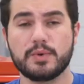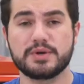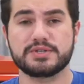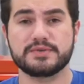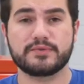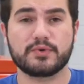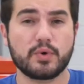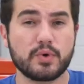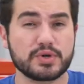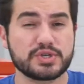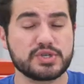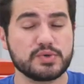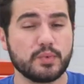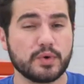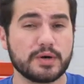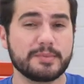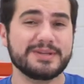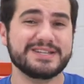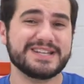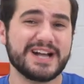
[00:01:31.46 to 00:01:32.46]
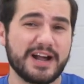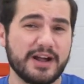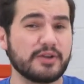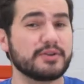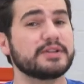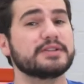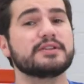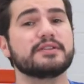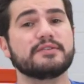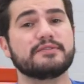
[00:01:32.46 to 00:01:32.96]
which of course you want to be
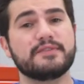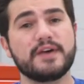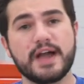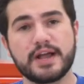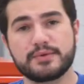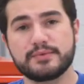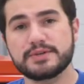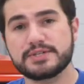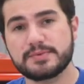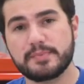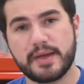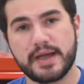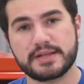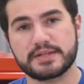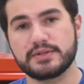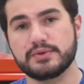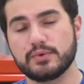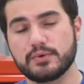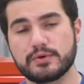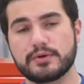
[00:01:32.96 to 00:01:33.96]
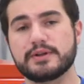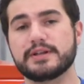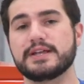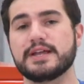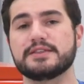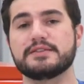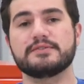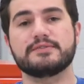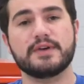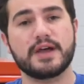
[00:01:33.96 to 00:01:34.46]
dialed into the factory spec in order to
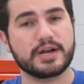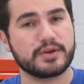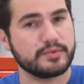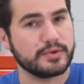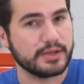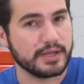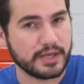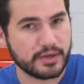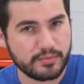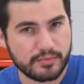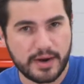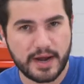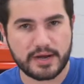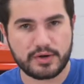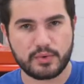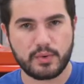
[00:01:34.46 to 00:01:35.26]
get the factory-like ride